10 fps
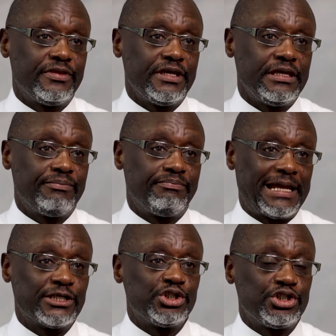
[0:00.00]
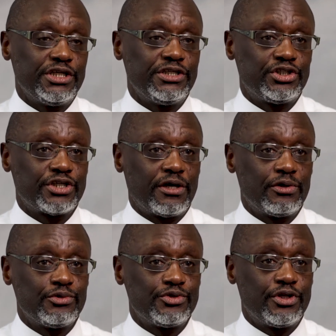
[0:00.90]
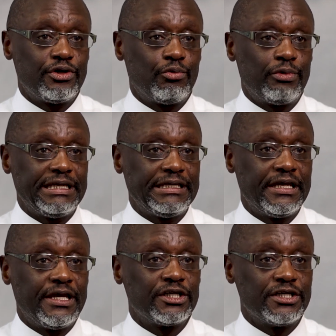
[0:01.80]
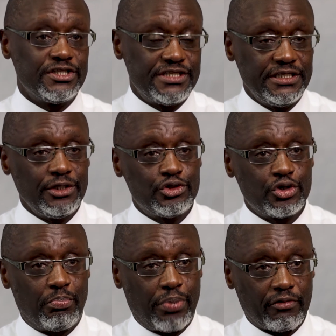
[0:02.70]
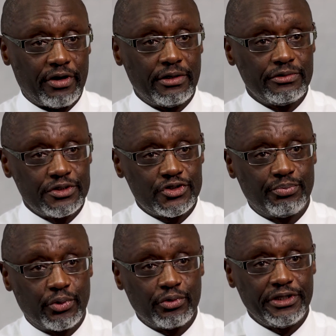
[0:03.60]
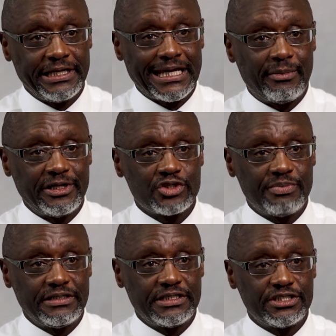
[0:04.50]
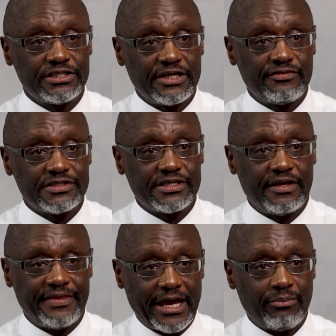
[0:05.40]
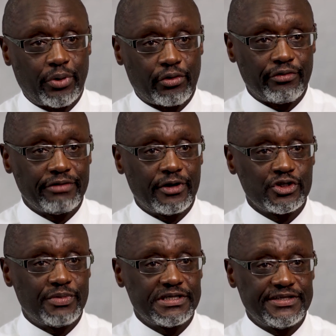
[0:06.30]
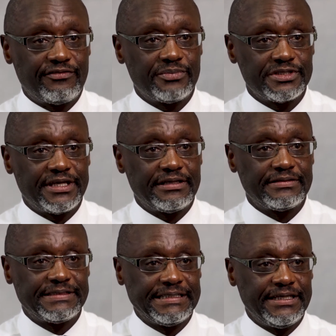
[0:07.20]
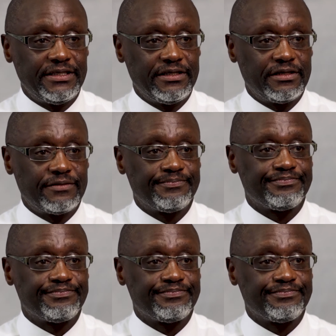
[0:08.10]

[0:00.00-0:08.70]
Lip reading: The balance sheet shows that we continued to borrow to support the income and expenditure deficit, and that borrowing rose by 7% in the year.